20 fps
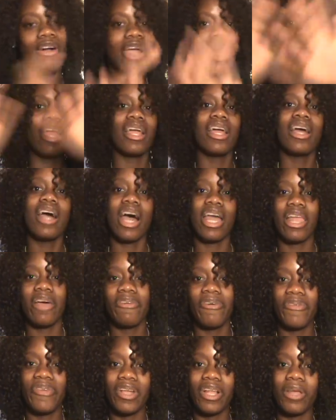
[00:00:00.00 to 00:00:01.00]
Okay,
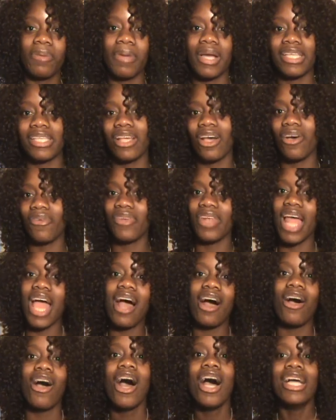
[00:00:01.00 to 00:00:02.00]
enough of feeling myself.
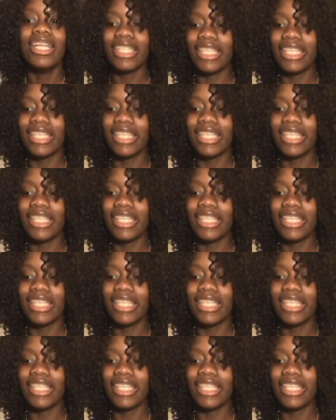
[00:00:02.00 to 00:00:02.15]
Now,